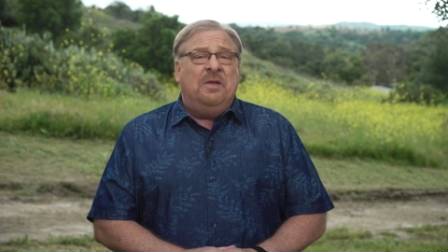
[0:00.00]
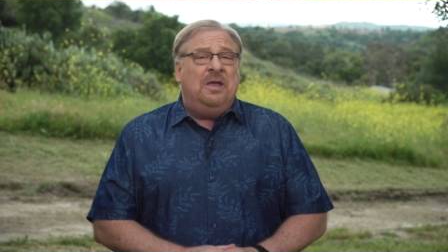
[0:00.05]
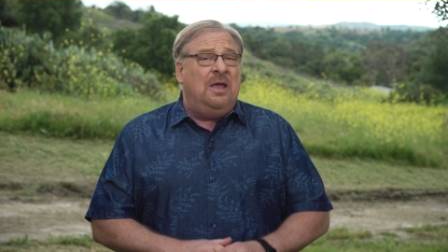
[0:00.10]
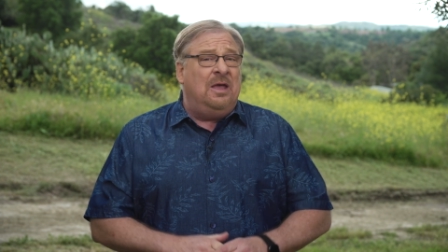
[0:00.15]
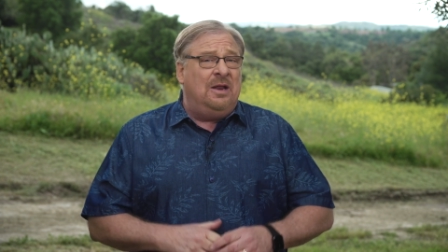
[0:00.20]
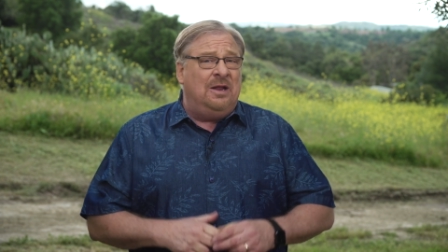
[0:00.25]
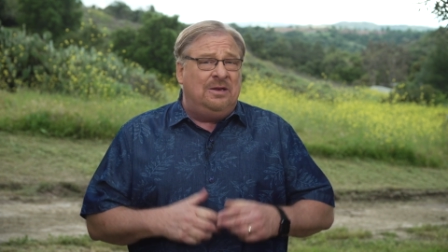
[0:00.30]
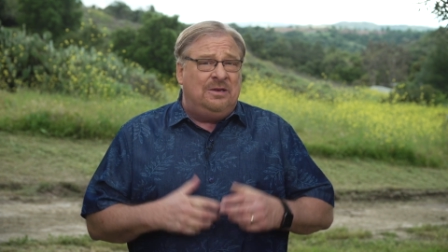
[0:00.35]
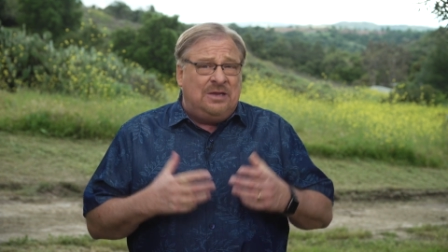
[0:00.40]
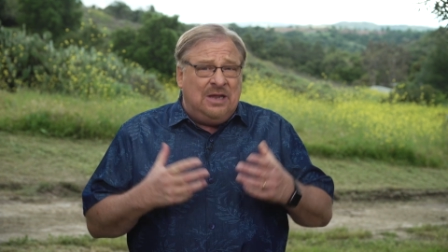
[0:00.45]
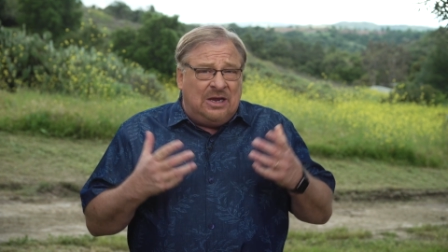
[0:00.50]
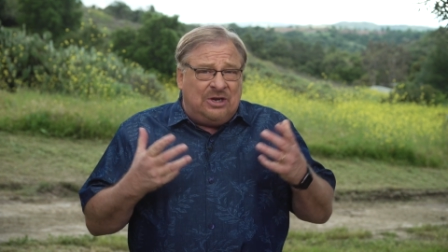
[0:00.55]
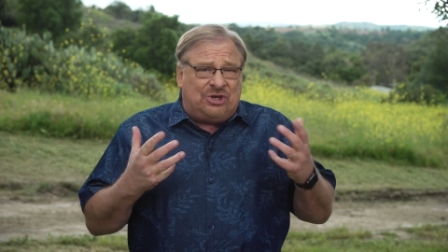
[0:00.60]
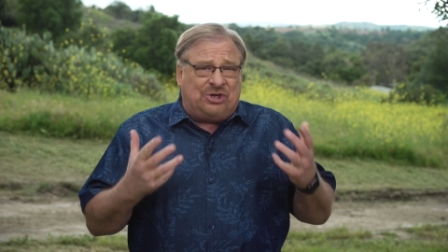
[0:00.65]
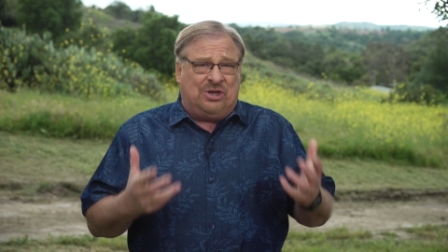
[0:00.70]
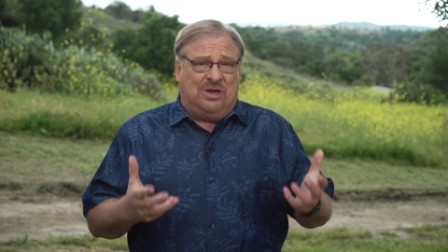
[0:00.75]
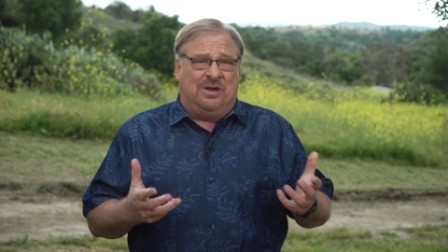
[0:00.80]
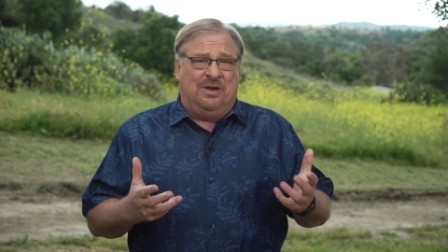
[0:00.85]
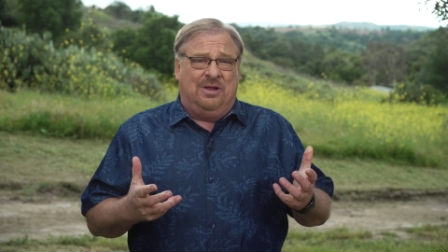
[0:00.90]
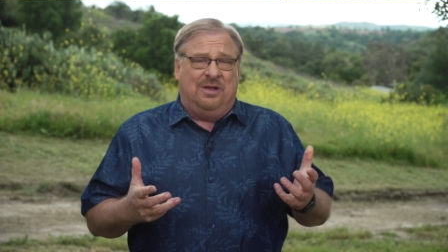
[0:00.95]
in
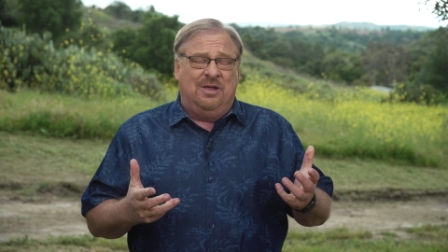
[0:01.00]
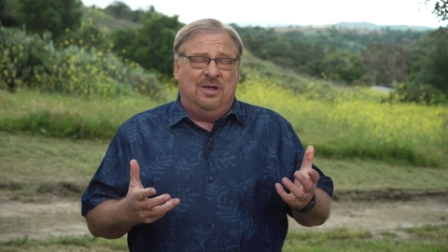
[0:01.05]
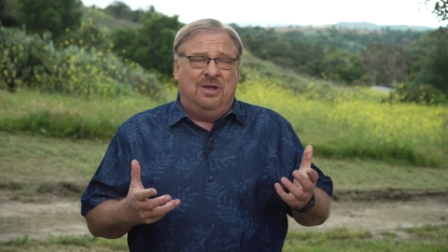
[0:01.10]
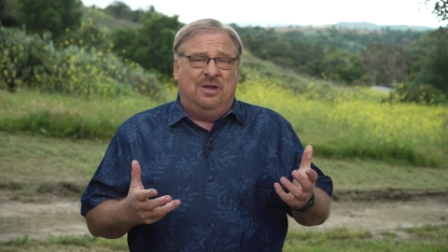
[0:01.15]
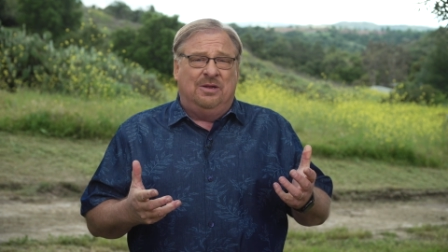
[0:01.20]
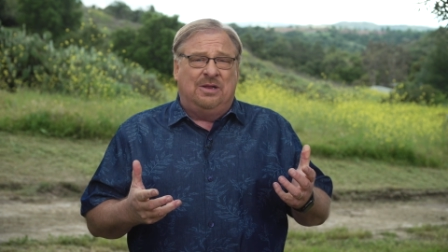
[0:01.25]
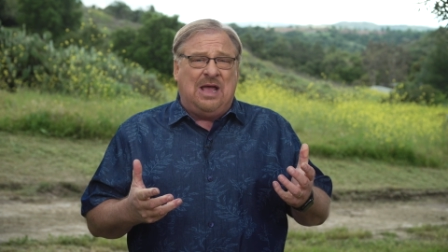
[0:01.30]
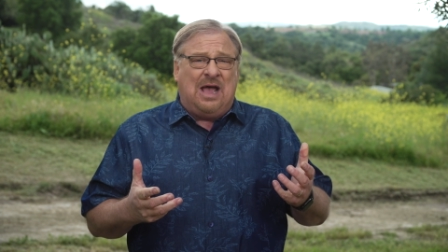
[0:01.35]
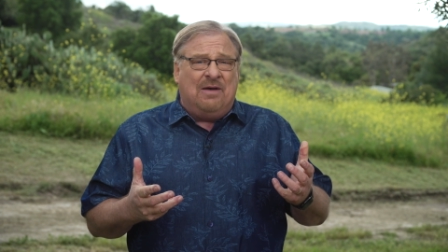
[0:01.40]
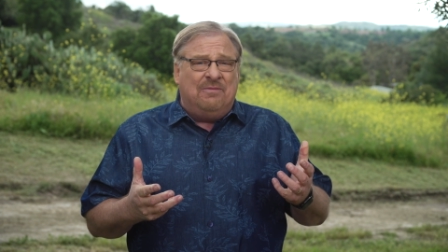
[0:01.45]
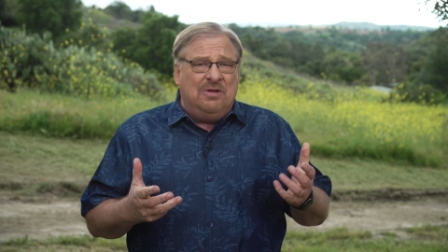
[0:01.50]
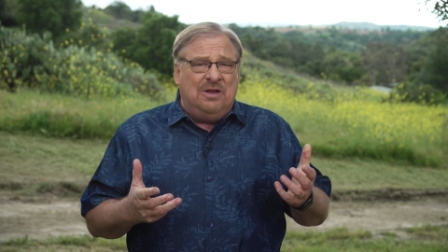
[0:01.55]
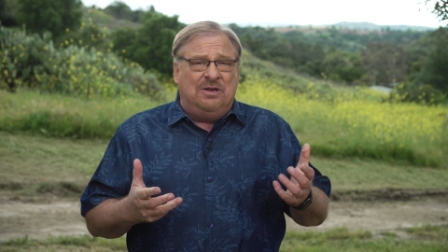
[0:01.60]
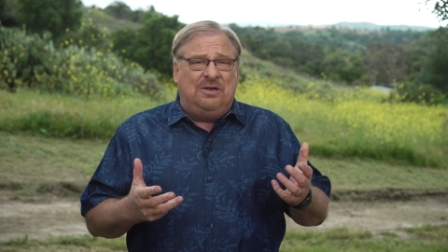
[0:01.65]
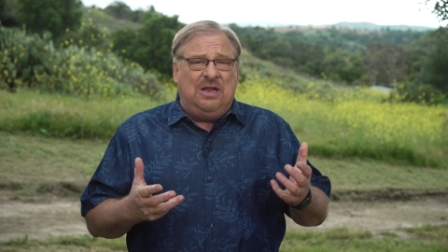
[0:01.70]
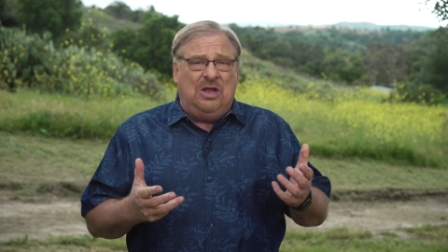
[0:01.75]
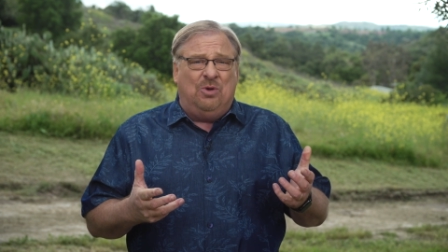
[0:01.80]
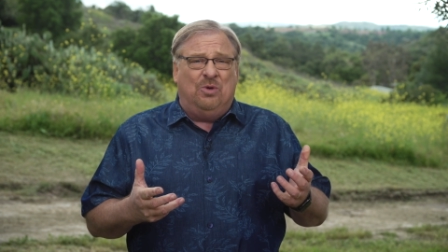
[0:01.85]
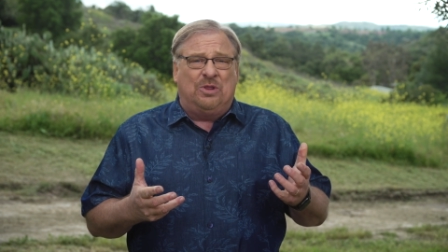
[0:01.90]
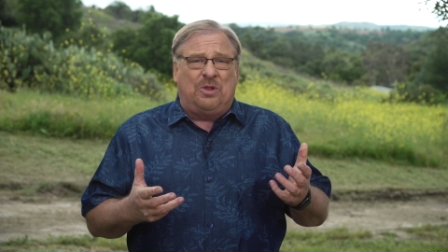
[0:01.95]
addition to having to
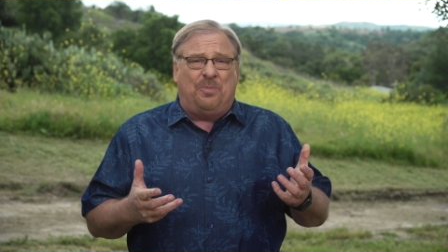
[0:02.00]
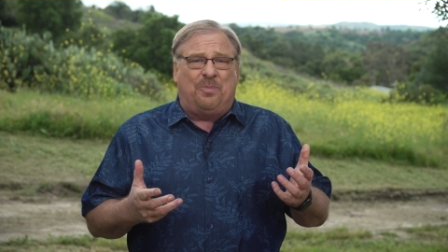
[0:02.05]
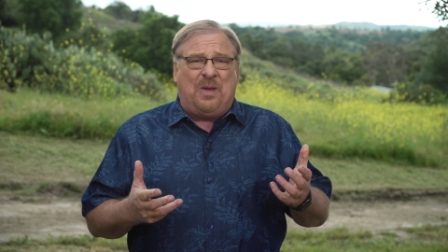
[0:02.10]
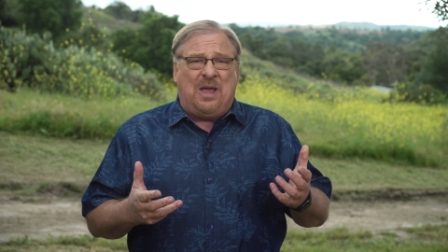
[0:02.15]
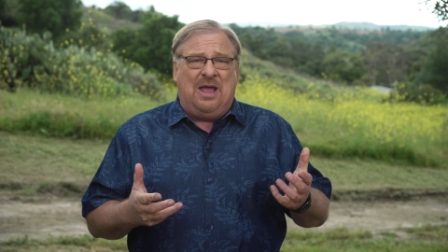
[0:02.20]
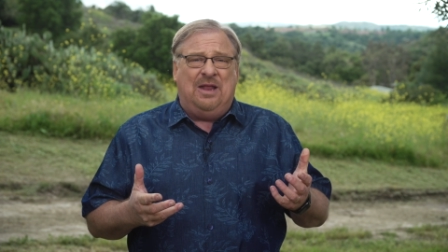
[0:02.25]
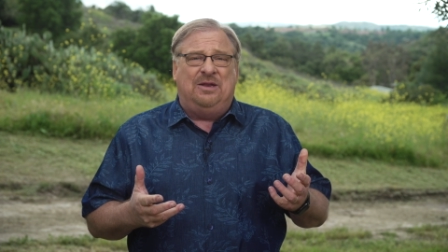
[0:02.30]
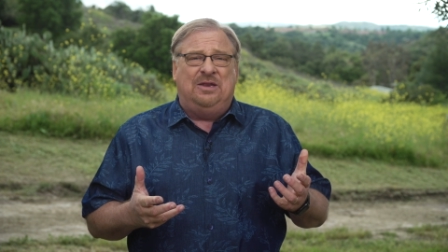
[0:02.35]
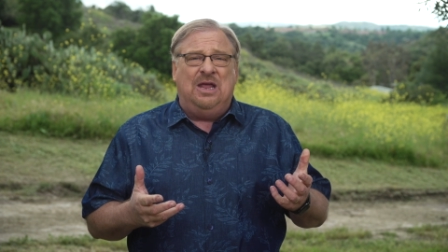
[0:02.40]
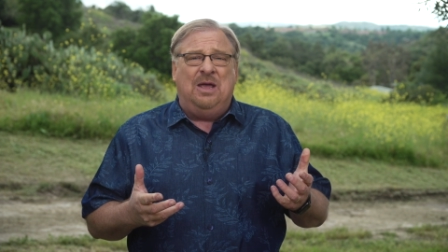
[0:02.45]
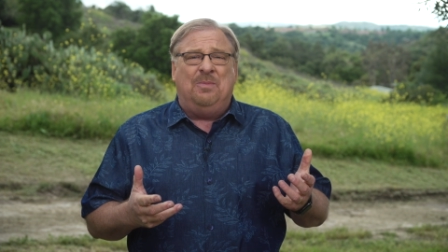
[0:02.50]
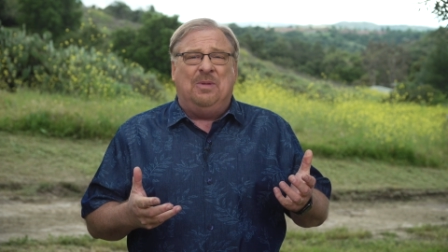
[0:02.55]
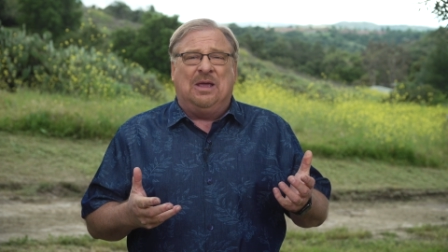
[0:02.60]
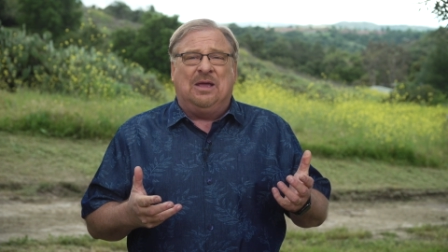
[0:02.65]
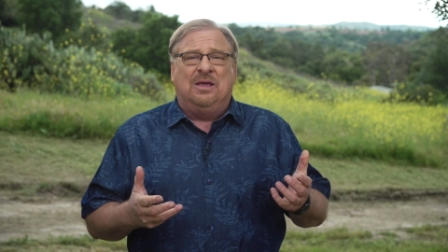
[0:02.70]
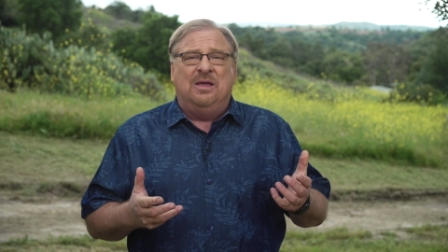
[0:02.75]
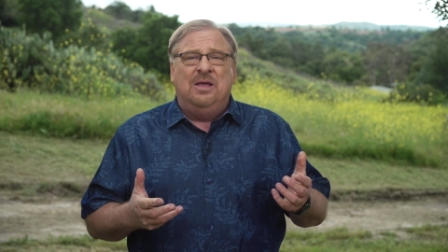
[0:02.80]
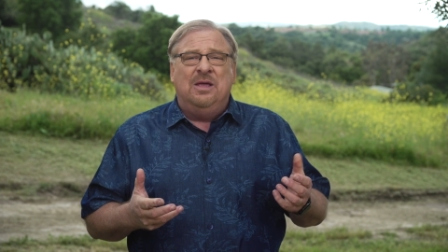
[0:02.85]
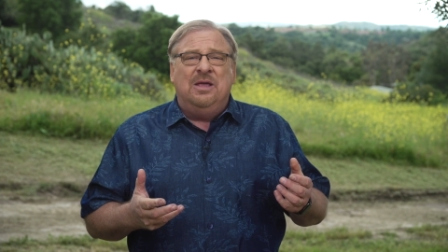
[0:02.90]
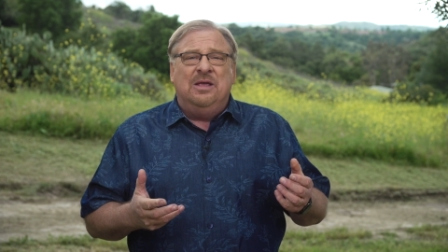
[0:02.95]
deal with the
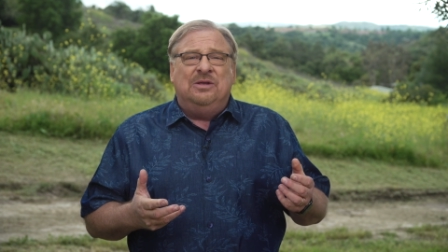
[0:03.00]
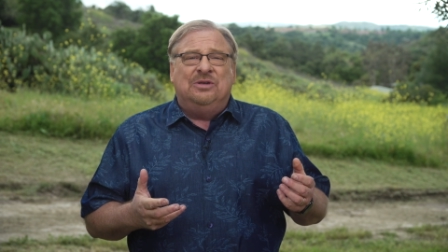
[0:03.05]
pandemic,